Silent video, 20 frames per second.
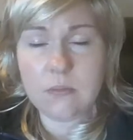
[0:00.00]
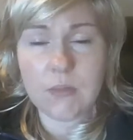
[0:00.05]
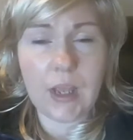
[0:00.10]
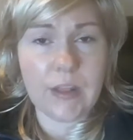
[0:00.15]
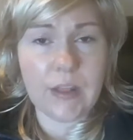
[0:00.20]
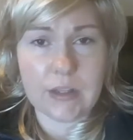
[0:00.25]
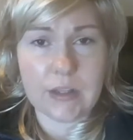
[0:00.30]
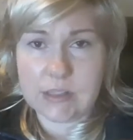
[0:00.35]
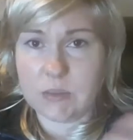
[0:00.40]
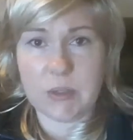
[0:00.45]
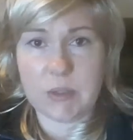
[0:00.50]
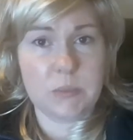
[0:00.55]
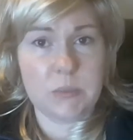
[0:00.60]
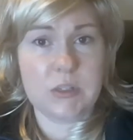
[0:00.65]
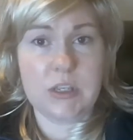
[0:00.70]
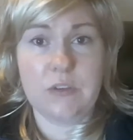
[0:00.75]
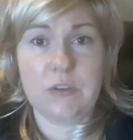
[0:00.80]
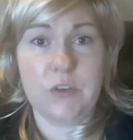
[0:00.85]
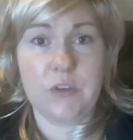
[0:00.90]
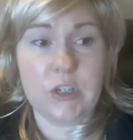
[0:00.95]
And then
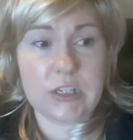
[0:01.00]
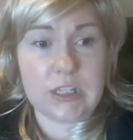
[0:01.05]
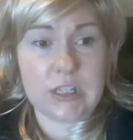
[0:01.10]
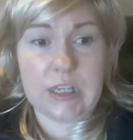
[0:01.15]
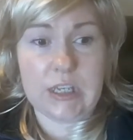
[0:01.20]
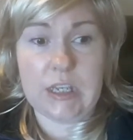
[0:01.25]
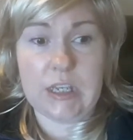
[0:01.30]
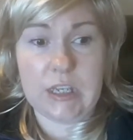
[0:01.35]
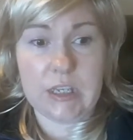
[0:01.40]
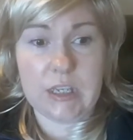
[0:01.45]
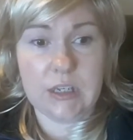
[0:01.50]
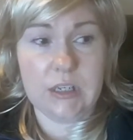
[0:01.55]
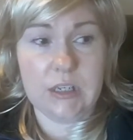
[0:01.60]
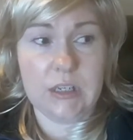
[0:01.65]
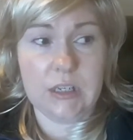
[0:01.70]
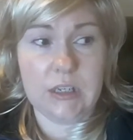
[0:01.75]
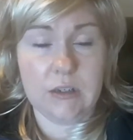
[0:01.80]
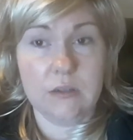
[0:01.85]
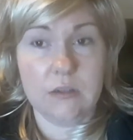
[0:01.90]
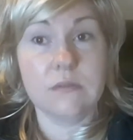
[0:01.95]
sometimes conversely,
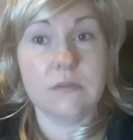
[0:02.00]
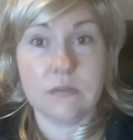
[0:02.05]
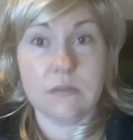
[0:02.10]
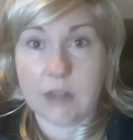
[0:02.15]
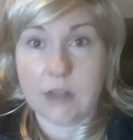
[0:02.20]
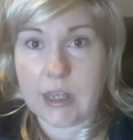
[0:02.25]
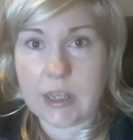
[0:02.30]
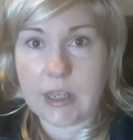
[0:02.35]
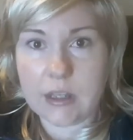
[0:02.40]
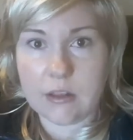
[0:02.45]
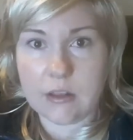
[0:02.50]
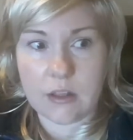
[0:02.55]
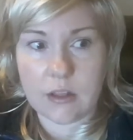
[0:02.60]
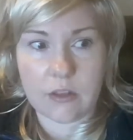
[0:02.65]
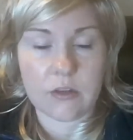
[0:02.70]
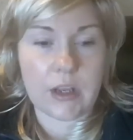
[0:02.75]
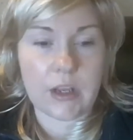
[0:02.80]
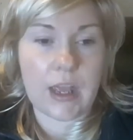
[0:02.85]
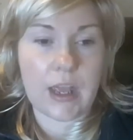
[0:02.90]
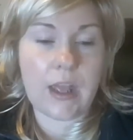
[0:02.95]
like the
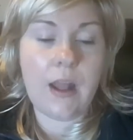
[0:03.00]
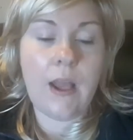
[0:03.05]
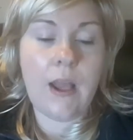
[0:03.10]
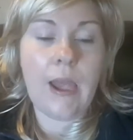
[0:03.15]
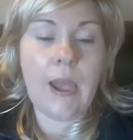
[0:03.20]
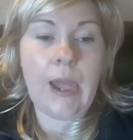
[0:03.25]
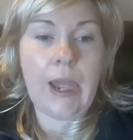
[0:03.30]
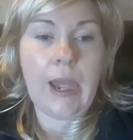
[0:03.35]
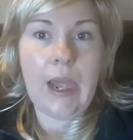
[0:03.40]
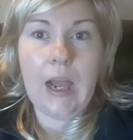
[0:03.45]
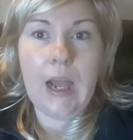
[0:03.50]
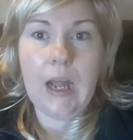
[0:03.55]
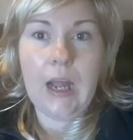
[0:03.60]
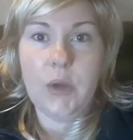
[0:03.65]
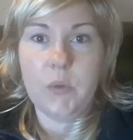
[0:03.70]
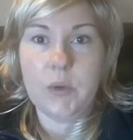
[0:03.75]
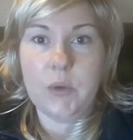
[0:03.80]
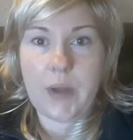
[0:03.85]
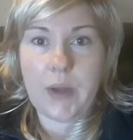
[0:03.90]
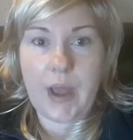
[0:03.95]
other day,
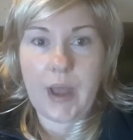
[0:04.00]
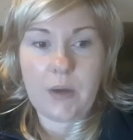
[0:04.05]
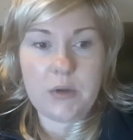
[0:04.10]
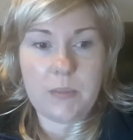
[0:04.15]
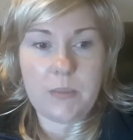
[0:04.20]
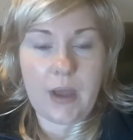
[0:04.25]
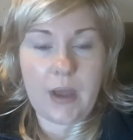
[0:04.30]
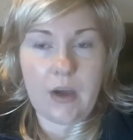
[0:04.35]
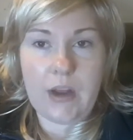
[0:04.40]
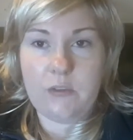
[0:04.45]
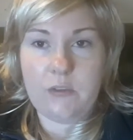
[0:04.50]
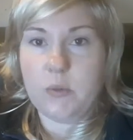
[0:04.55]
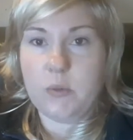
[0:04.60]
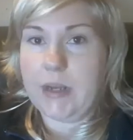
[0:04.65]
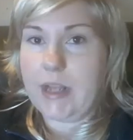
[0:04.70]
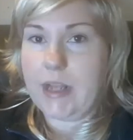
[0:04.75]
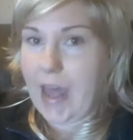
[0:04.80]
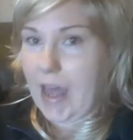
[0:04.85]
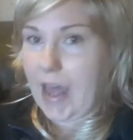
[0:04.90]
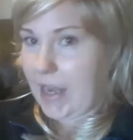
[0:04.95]
we were out and about,
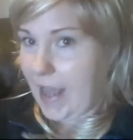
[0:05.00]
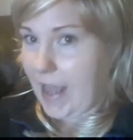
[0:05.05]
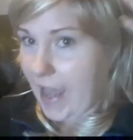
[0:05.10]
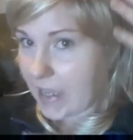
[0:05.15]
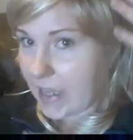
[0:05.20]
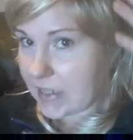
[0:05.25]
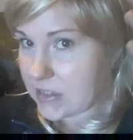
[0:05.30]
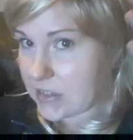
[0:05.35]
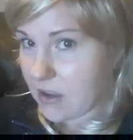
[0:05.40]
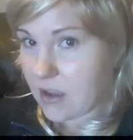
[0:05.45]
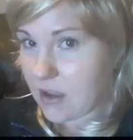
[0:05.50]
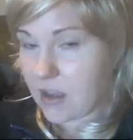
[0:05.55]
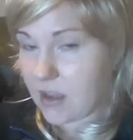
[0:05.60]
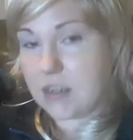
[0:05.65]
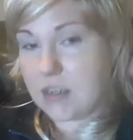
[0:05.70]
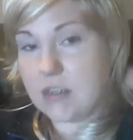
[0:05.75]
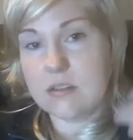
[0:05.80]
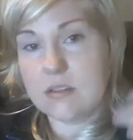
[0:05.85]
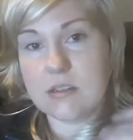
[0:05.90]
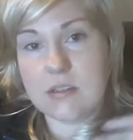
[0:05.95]
everybody had hats
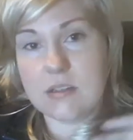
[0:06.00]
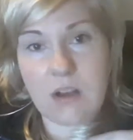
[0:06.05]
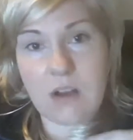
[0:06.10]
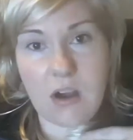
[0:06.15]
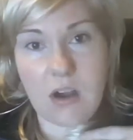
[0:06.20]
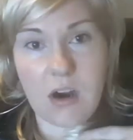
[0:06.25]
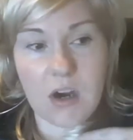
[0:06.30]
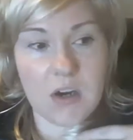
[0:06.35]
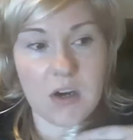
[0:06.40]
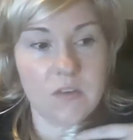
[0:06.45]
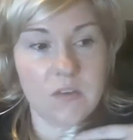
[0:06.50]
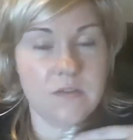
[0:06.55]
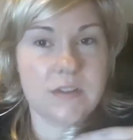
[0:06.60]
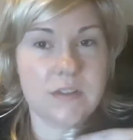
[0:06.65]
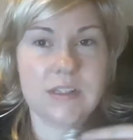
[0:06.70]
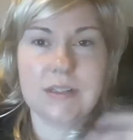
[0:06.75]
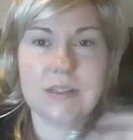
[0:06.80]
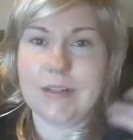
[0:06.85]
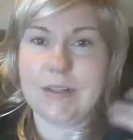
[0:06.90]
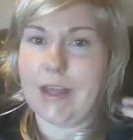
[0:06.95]
on,
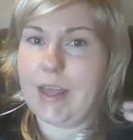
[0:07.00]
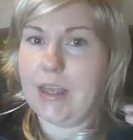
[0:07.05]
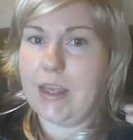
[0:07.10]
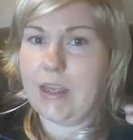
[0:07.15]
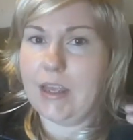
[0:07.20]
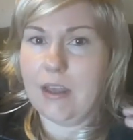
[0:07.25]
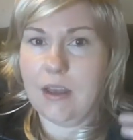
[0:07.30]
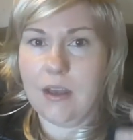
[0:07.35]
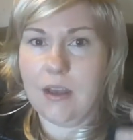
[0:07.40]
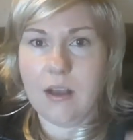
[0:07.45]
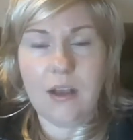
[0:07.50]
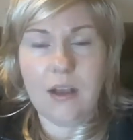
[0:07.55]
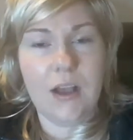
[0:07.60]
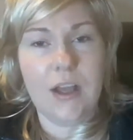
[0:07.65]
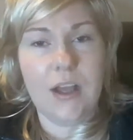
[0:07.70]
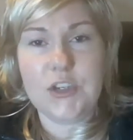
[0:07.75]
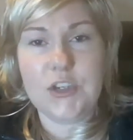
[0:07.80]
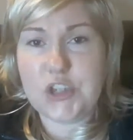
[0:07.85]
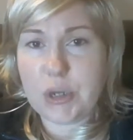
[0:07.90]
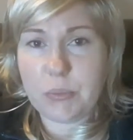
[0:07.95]
scarves, like
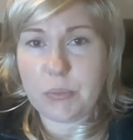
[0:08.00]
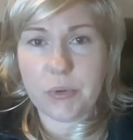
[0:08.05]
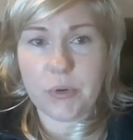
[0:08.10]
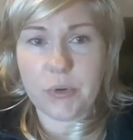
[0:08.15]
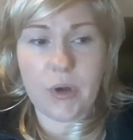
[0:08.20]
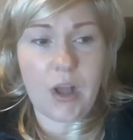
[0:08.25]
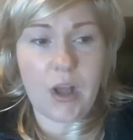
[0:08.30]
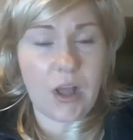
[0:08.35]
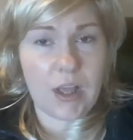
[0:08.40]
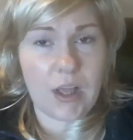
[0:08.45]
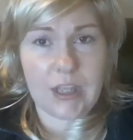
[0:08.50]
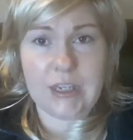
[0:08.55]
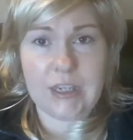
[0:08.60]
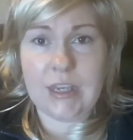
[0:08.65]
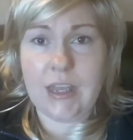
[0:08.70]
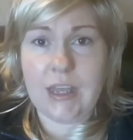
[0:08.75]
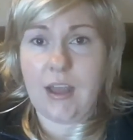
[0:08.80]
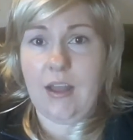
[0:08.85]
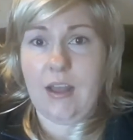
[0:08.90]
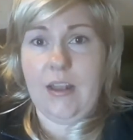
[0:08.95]
a jumper
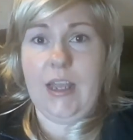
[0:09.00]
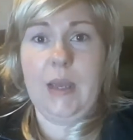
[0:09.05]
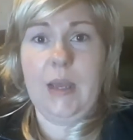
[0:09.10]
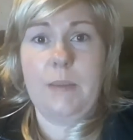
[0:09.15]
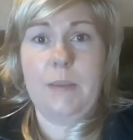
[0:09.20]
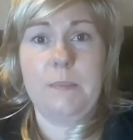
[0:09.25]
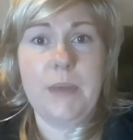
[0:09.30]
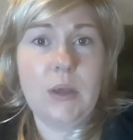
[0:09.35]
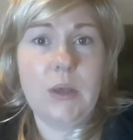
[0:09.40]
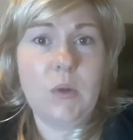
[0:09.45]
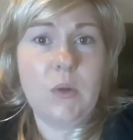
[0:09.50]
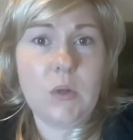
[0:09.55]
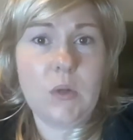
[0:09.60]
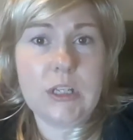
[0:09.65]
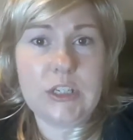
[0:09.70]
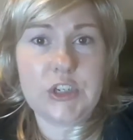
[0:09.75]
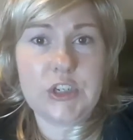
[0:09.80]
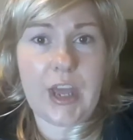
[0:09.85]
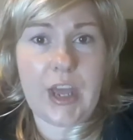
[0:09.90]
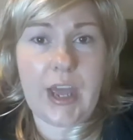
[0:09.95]
on, like a big
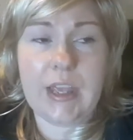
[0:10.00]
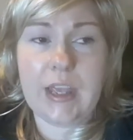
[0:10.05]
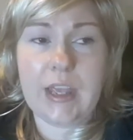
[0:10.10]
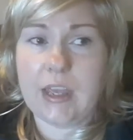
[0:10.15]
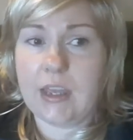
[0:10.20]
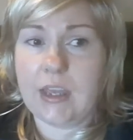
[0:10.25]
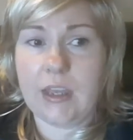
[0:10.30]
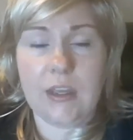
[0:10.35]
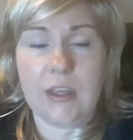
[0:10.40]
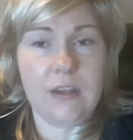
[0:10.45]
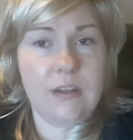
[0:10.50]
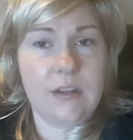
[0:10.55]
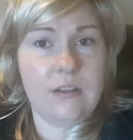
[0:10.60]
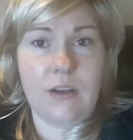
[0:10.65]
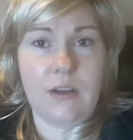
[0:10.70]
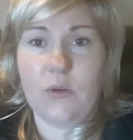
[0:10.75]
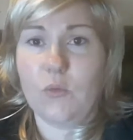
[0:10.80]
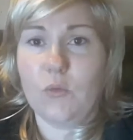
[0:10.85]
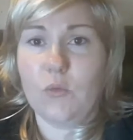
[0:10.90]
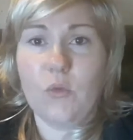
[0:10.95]
woolly jacket,
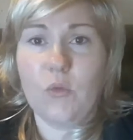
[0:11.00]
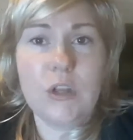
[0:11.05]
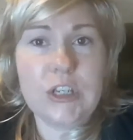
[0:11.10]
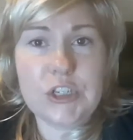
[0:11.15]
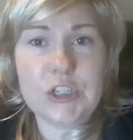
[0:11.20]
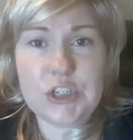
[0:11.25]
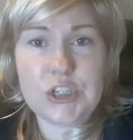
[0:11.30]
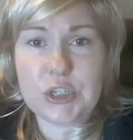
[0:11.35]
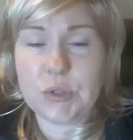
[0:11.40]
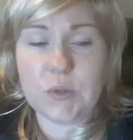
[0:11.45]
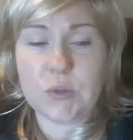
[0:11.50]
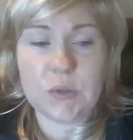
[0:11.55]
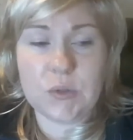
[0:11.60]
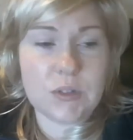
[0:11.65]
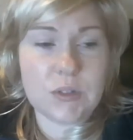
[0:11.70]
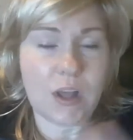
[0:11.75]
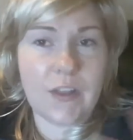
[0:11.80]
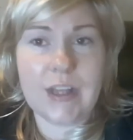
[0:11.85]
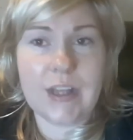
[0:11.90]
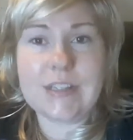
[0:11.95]
their woolly
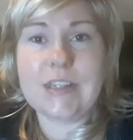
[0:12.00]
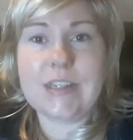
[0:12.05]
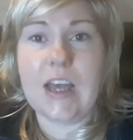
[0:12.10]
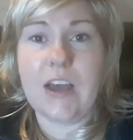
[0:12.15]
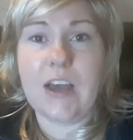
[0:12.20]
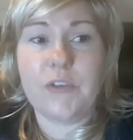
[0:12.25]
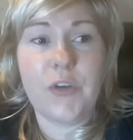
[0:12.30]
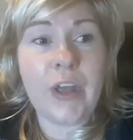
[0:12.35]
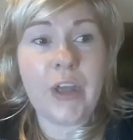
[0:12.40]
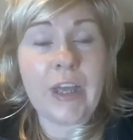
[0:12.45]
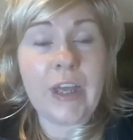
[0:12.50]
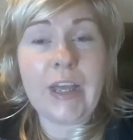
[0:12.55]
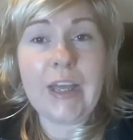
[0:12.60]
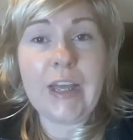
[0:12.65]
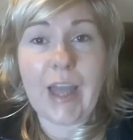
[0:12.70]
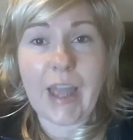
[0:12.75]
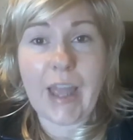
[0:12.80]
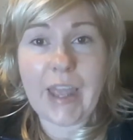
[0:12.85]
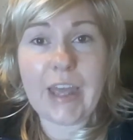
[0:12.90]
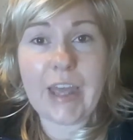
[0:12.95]
shoes, all that stuff.
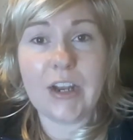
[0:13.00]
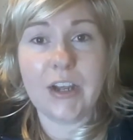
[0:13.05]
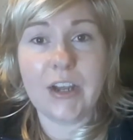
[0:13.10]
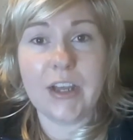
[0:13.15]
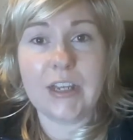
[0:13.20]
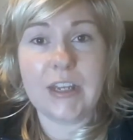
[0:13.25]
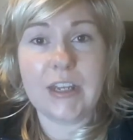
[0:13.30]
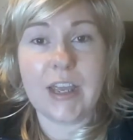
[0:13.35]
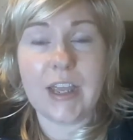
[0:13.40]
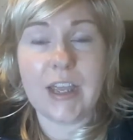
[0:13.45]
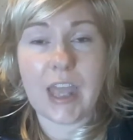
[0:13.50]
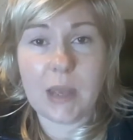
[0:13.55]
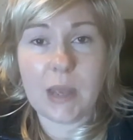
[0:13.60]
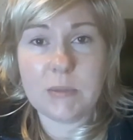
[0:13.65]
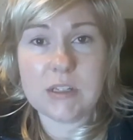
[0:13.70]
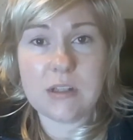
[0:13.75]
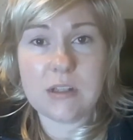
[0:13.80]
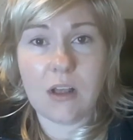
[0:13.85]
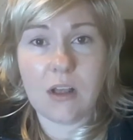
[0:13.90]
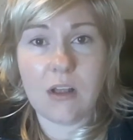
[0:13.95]
I had on a
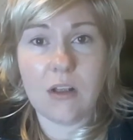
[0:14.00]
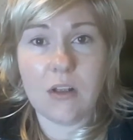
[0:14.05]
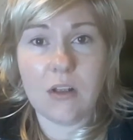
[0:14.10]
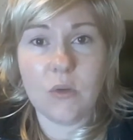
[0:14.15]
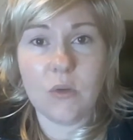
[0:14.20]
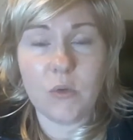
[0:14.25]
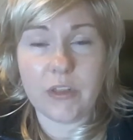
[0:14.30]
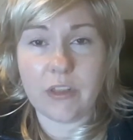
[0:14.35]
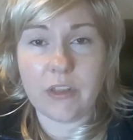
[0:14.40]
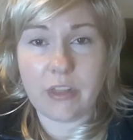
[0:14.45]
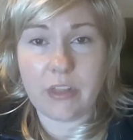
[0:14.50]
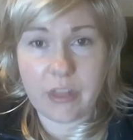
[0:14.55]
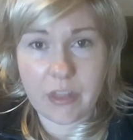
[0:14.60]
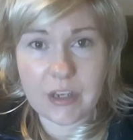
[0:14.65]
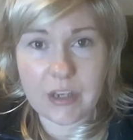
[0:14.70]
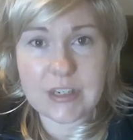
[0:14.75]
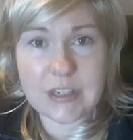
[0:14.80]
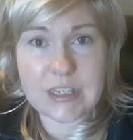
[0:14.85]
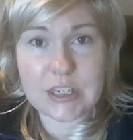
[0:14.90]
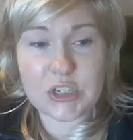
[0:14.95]
camisole with a
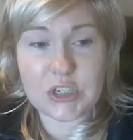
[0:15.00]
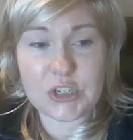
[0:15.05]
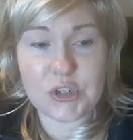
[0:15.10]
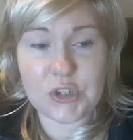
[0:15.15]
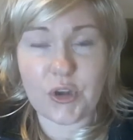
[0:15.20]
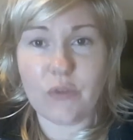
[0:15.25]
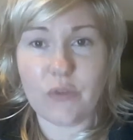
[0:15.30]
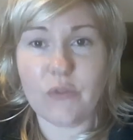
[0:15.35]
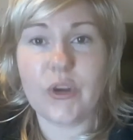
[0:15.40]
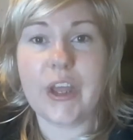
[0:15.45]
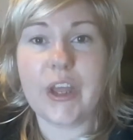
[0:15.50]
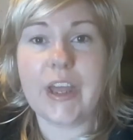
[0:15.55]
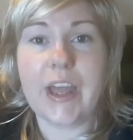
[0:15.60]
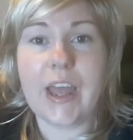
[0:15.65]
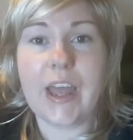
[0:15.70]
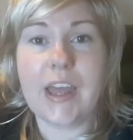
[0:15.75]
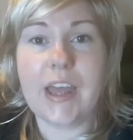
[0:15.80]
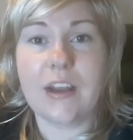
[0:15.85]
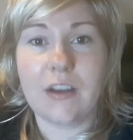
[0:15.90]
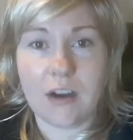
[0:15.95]
thin t-shirt over it
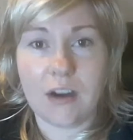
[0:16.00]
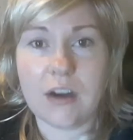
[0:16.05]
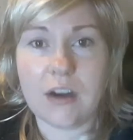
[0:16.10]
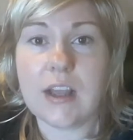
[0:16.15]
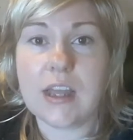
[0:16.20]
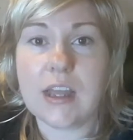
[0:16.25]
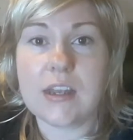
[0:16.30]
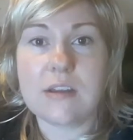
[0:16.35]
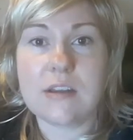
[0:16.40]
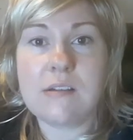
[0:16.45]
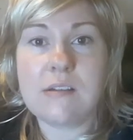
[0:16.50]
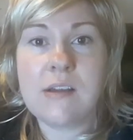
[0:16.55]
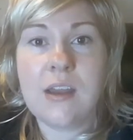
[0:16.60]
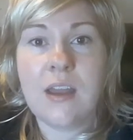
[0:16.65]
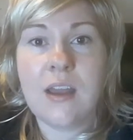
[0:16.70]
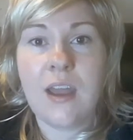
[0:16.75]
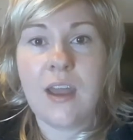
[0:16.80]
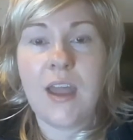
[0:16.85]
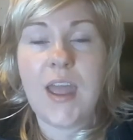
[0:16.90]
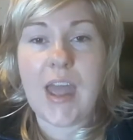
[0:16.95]
and a cardigan,
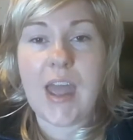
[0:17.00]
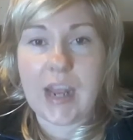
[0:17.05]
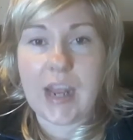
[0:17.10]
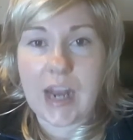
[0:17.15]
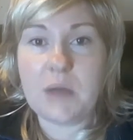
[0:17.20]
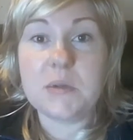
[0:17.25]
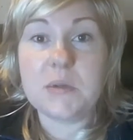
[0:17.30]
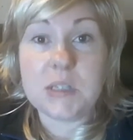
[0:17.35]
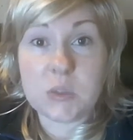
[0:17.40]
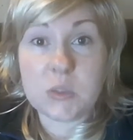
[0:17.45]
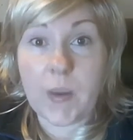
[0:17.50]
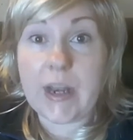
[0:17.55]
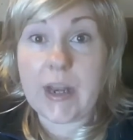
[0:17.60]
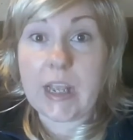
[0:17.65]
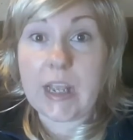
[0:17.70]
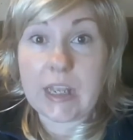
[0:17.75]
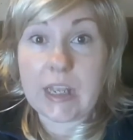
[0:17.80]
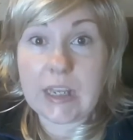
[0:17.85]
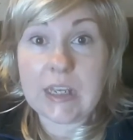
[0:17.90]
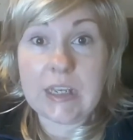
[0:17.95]
and I was
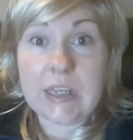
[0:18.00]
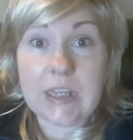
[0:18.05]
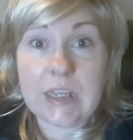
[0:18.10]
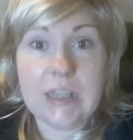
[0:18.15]
sweating.